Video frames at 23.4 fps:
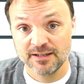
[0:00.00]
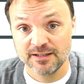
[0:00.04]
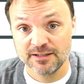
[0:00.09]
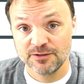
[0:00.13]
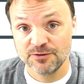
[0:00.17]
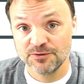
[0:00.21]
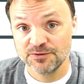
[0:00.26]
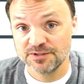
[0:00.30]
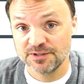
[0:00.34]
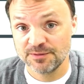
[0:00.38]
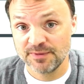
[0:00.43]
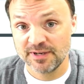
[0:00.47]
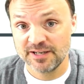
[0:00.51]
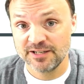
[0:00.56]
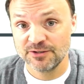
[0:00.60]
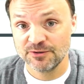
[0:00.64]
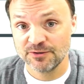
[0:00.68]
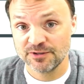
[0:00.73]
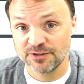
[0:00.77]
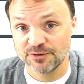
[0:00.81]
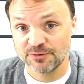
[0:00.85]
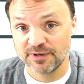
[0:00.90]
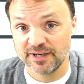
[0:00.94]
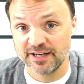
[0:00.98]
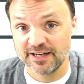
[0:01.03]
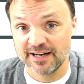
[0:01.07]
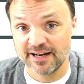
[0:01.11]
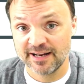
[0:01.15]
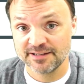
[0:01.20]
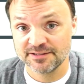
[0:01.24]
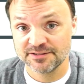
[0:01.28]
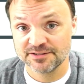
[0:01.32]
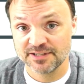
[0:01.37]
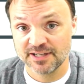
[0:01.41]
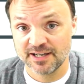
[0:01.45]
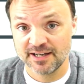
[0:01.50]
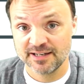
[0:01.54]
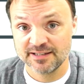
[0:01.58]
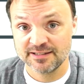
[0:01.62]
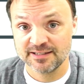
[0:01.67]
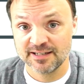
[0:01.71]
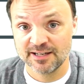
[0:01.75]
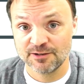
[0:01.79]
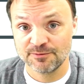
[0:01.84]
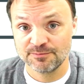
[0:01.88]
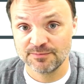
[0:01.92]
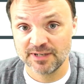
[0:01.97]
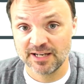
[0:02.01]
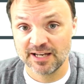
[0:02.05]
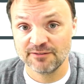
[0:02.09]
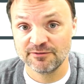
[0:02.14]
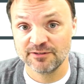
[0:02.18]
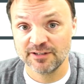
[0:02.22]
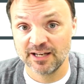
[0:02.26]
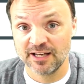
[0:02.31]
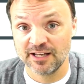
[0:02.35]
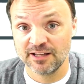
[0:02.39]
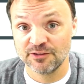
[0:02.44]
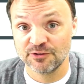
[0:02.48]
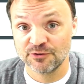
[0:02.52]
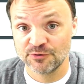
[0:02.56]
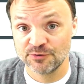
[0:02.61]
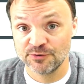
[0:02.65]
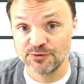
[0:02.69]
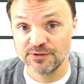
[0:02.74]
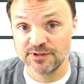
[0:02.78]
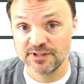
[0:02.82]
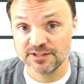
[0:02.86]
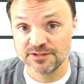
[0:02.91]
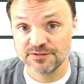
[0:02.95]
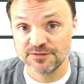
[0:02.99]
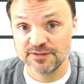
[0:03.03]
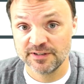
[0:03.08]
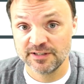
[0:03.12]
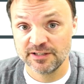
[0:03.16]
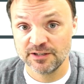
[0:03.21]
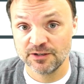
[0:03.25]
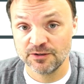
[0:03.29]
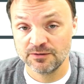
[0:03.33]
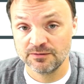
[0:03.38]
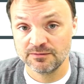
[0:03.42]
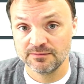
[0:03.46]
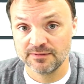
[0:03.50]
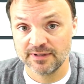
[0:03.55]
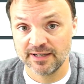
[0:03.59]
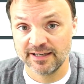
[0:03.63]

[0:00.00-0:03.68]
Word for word: Use the menu on the right hand side to help navigate through this video.